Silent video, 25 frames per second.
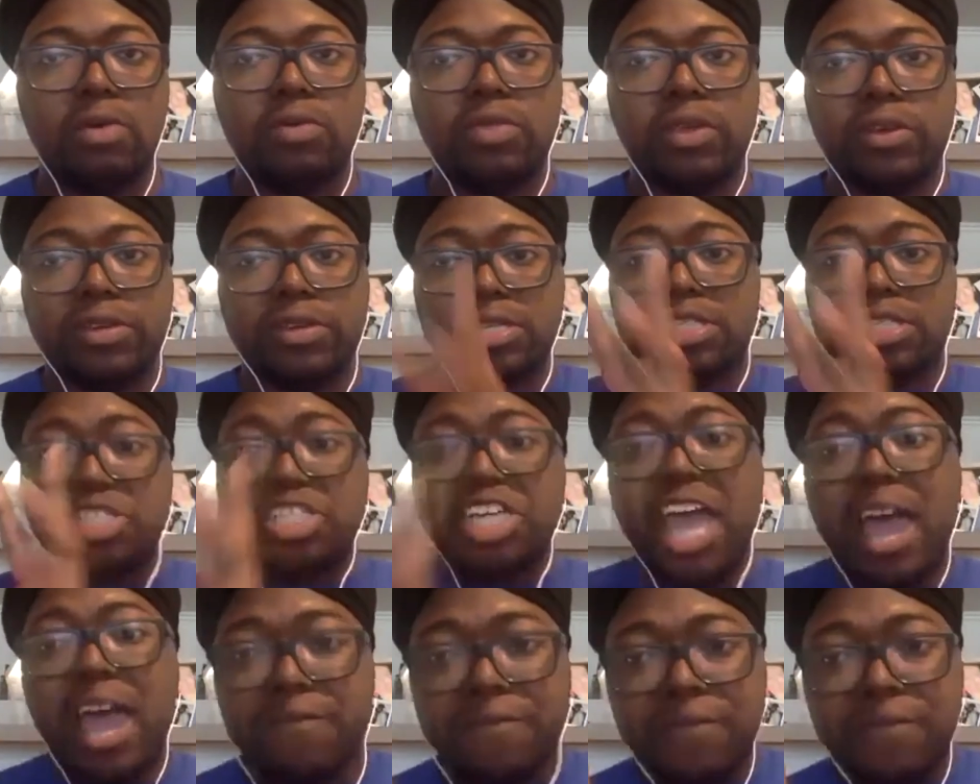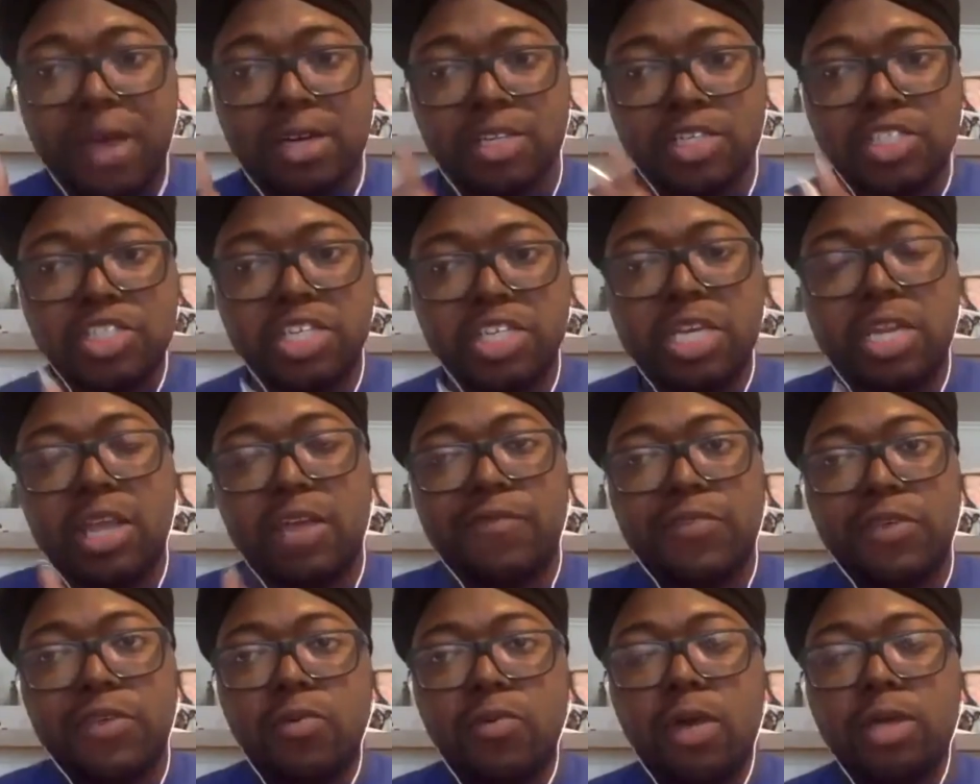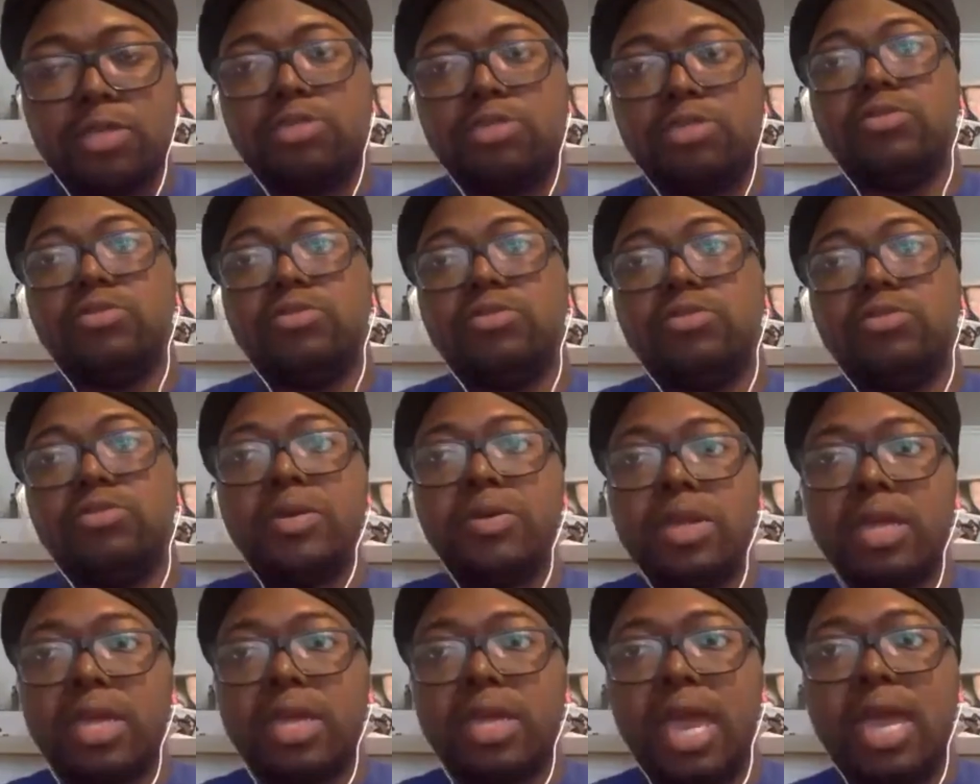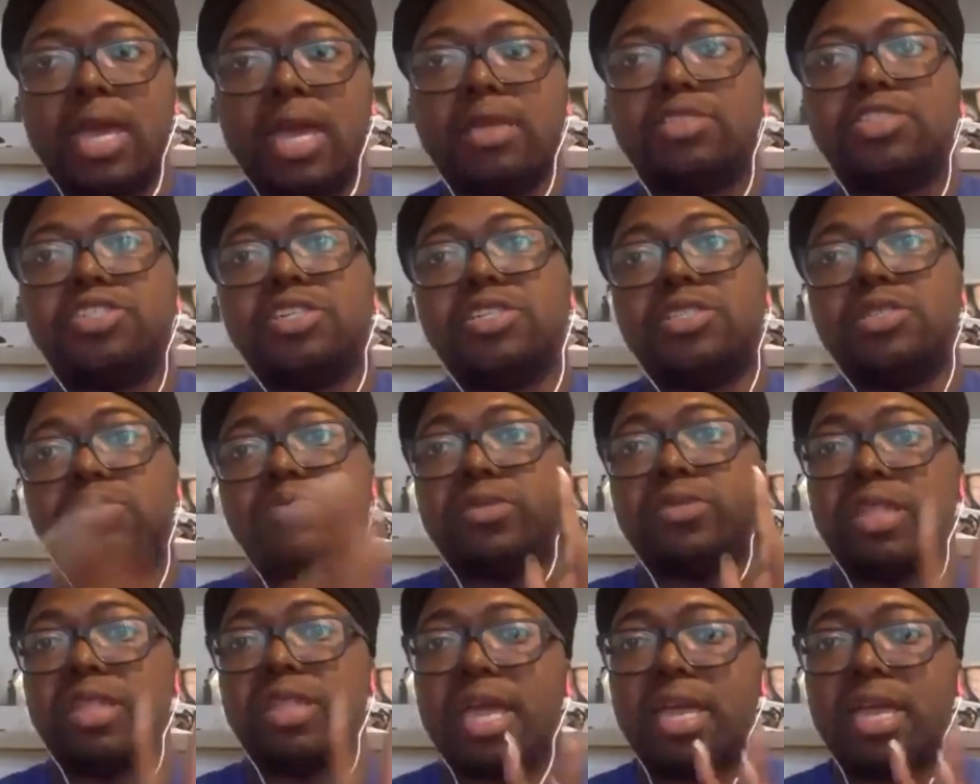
there's a chat function if you want to communicate just with